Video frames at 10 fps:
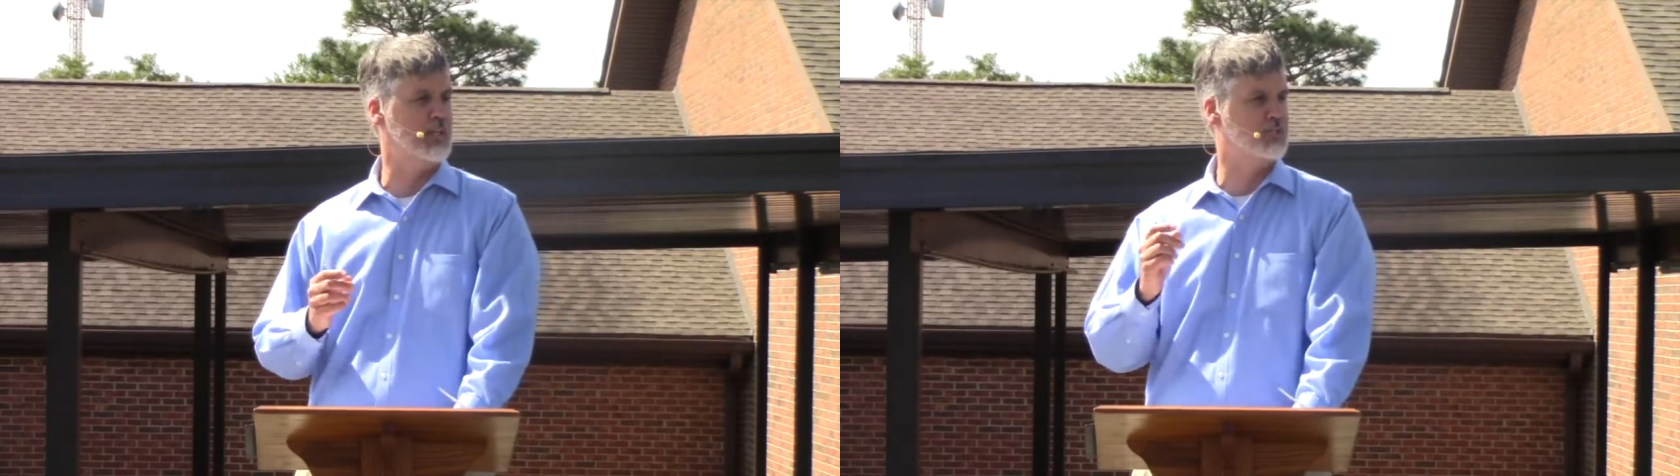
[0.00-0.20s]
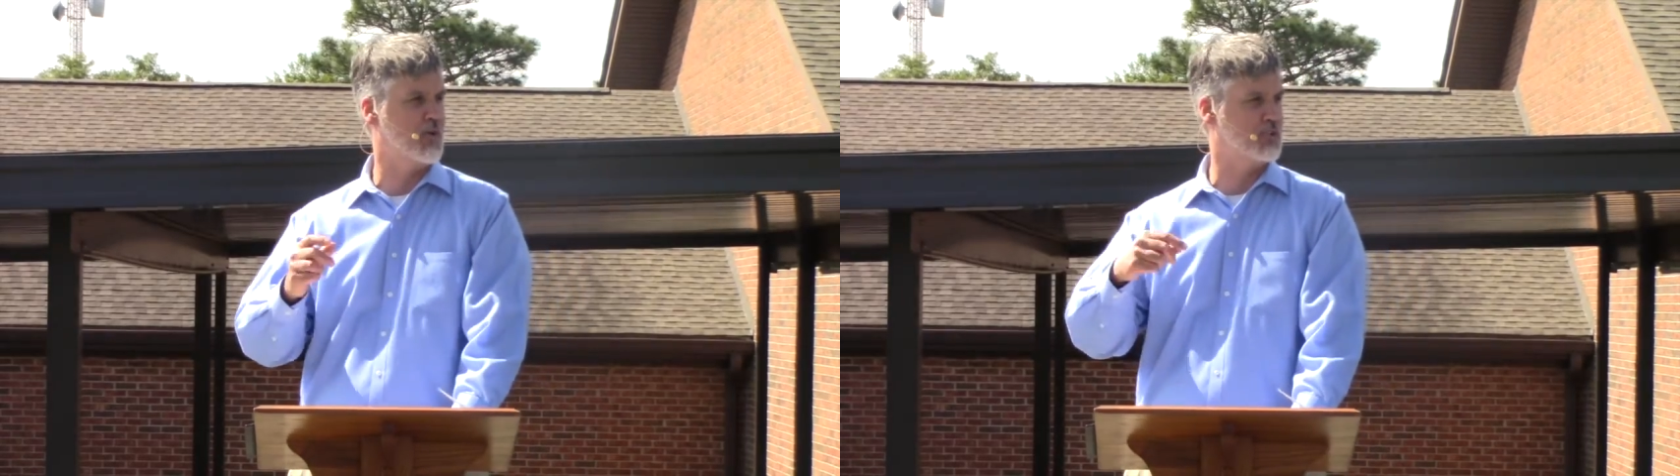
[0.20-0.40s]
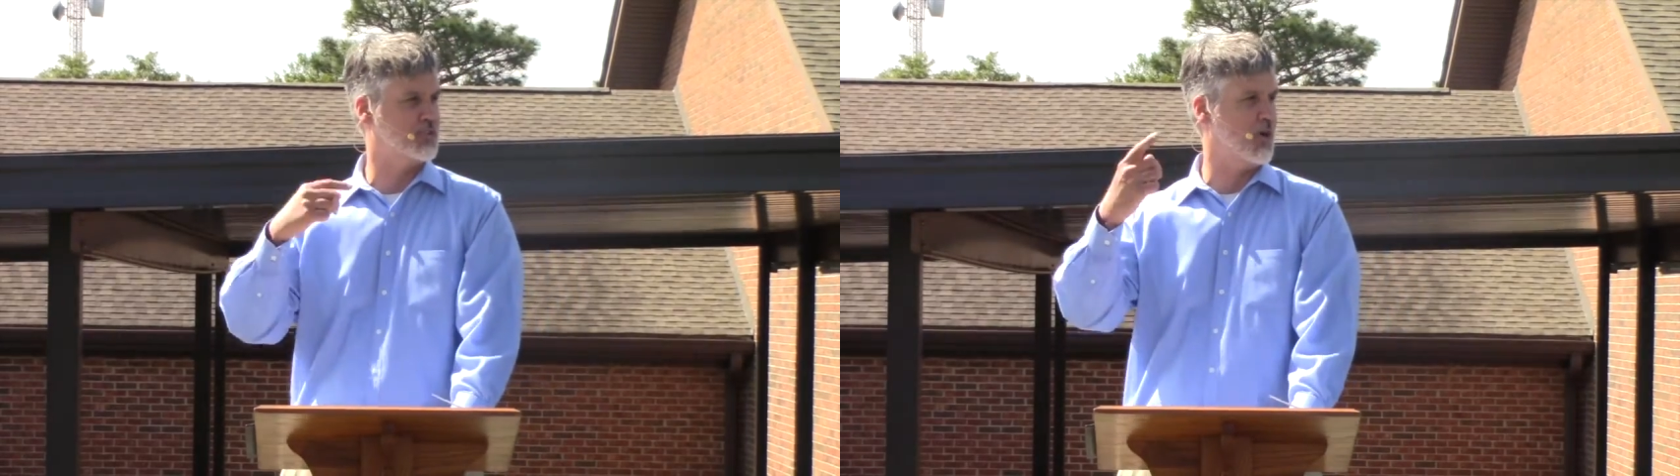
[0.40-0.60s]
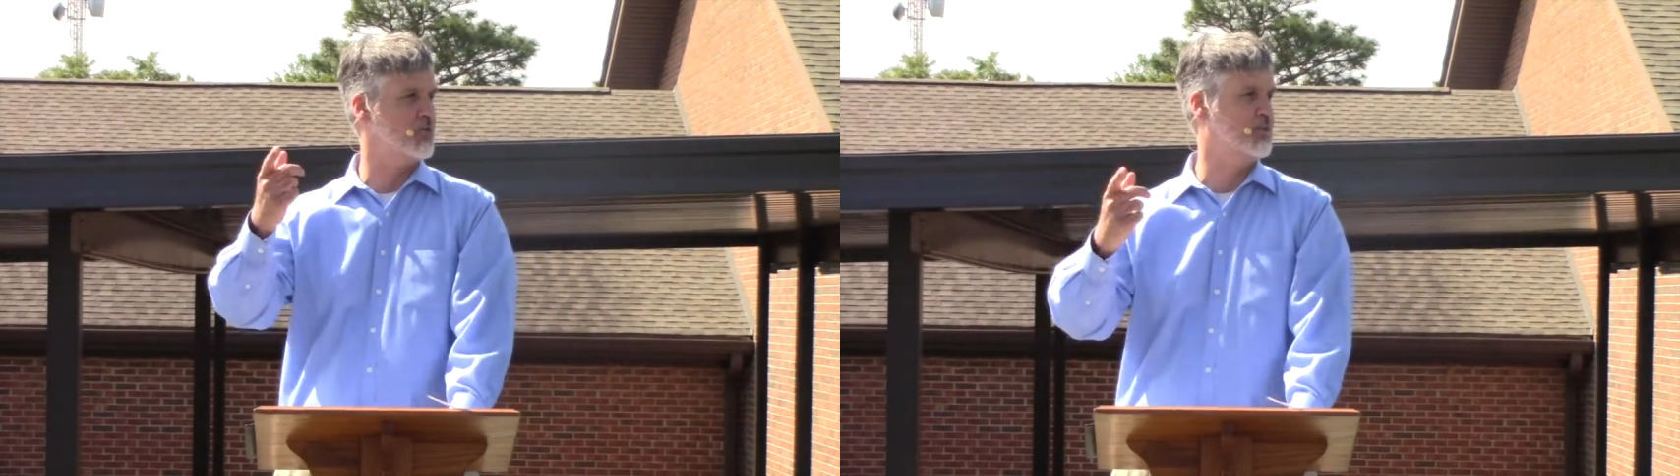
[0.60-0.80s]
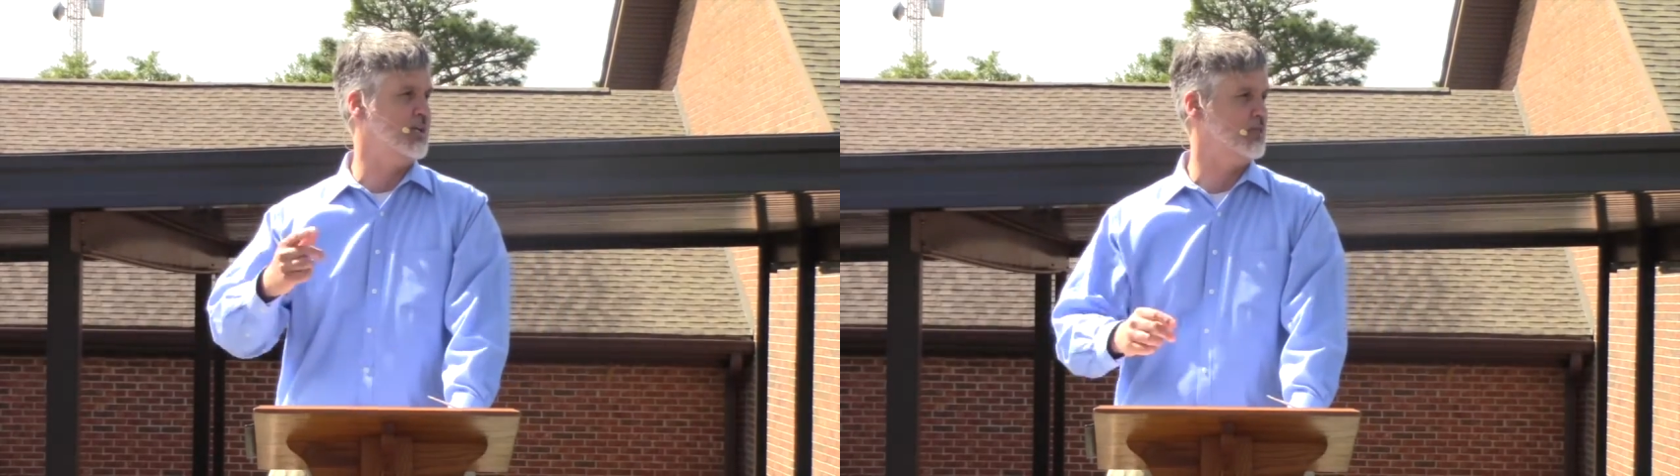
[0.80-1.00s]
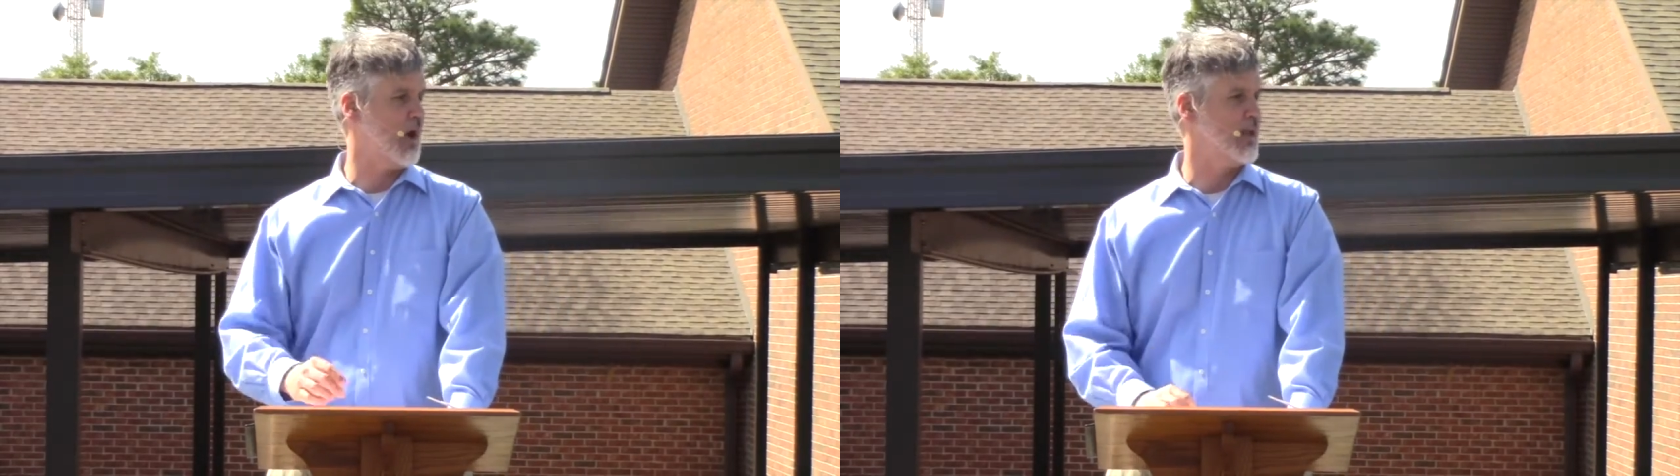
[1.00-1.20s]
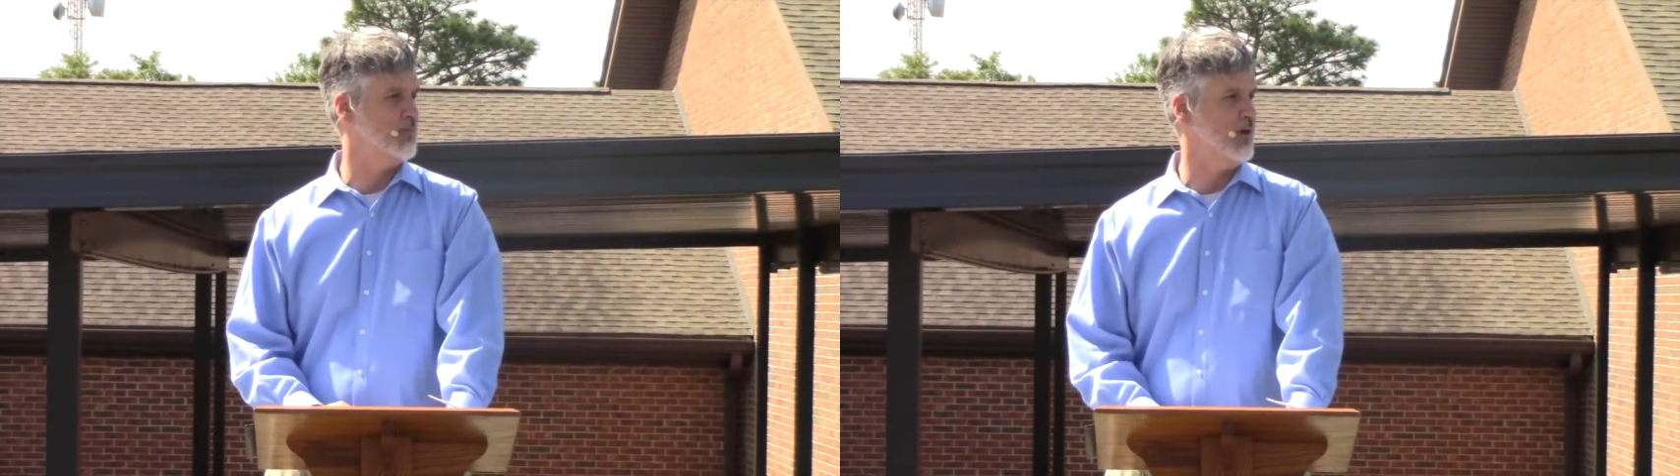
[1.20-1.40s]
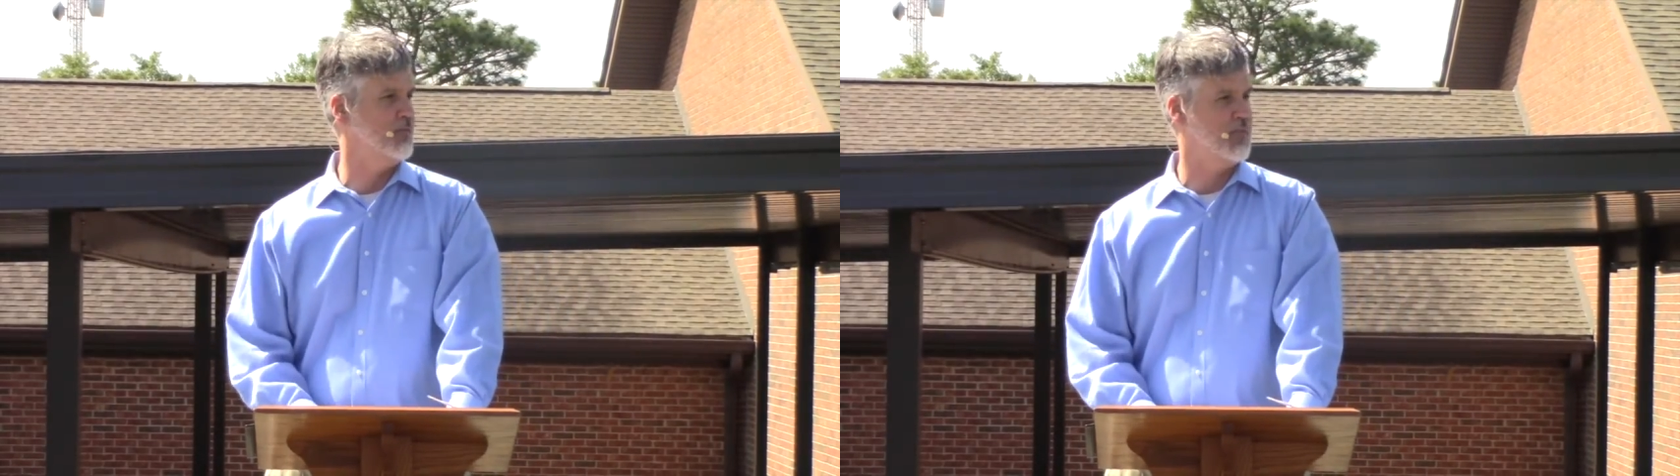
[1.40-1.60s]
is verse 13 right
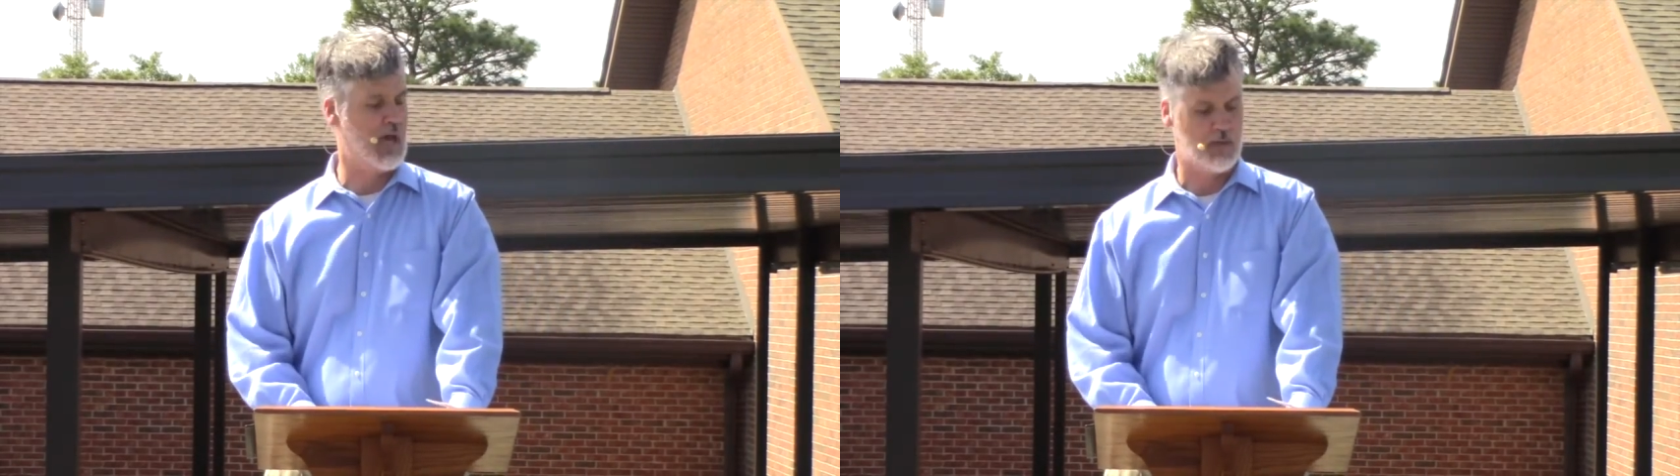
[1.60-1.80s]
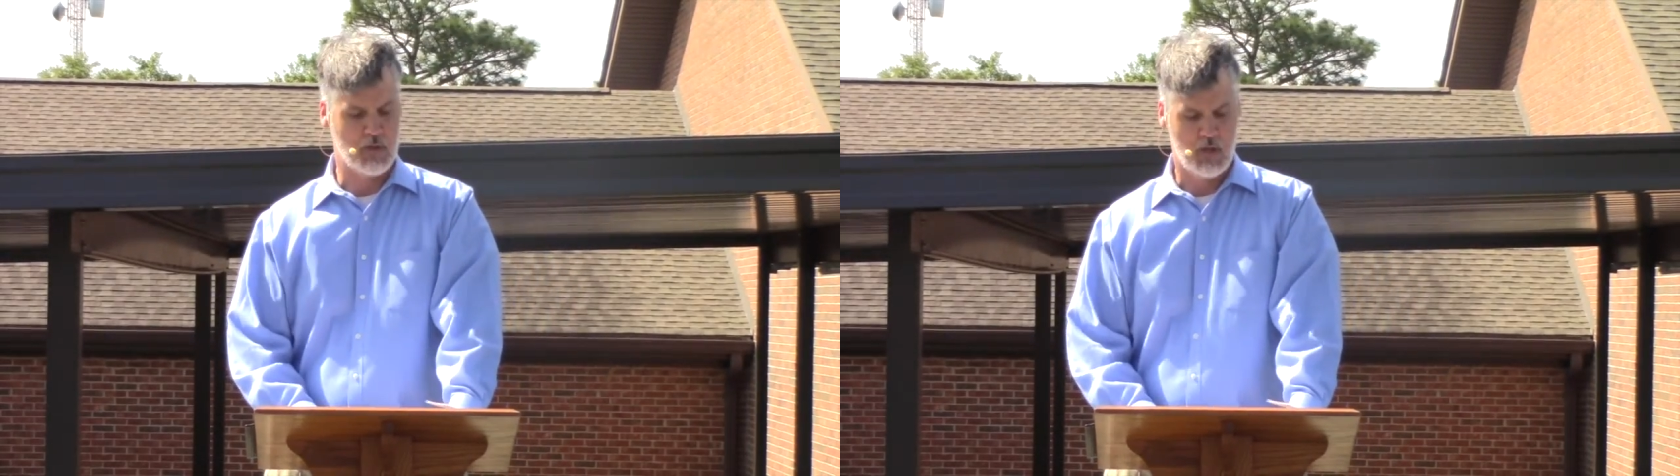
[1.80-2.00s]
above that.